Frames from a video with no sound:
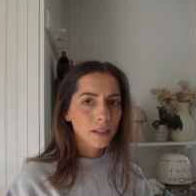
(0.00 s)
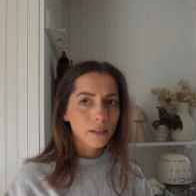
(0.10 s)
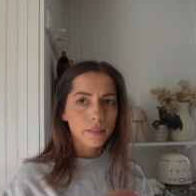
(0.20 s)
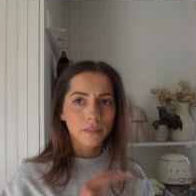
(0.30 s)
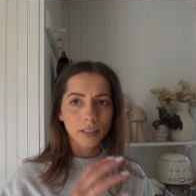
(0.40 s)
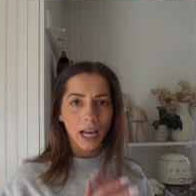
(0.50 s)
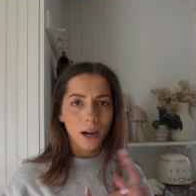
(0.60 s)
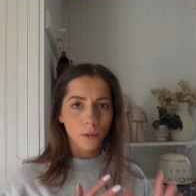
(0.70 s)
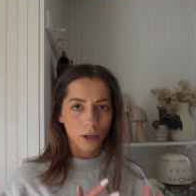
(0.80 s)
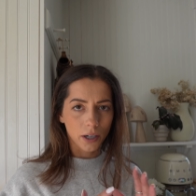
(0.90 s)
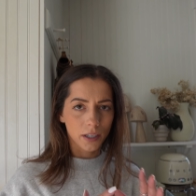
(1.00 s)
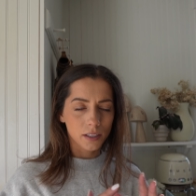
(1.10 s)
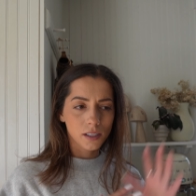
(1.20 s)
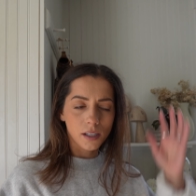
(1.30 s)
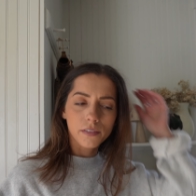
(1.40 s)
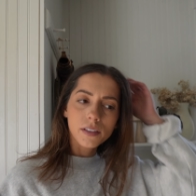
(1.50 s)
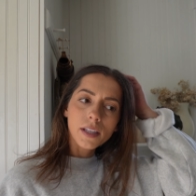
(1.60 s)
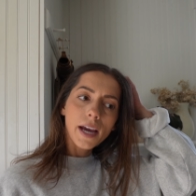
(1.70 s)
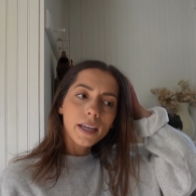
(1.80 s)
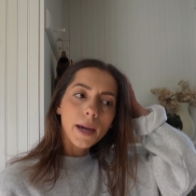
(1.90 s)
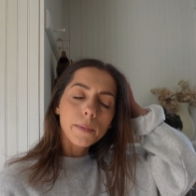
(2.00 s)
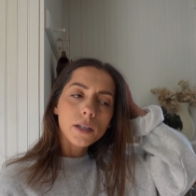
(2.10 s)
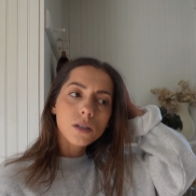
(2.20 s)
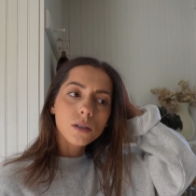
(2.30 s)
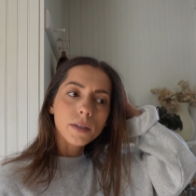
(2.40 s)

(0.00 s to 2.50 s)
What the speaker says: the flour and stuff in that cabinet too,